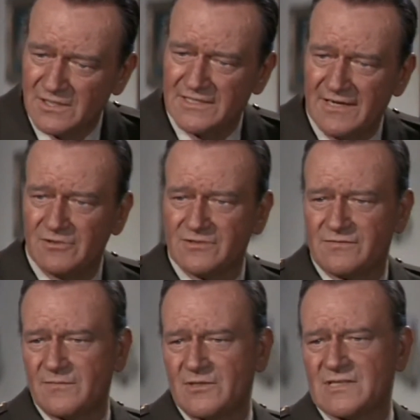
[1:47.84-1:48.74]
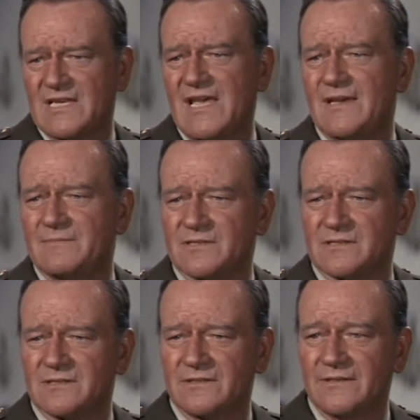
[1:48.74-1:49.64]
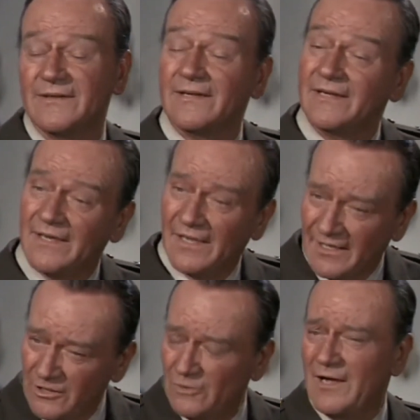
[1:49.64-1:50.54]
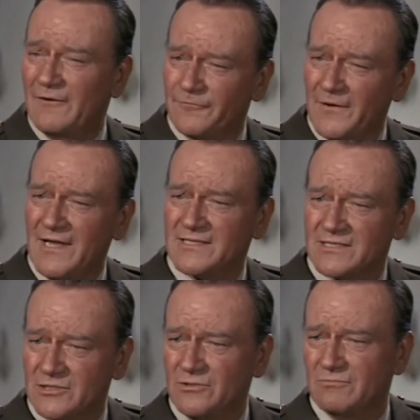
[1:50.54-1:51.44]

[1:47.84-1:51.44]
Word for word: devils from those camps. And you have friends too,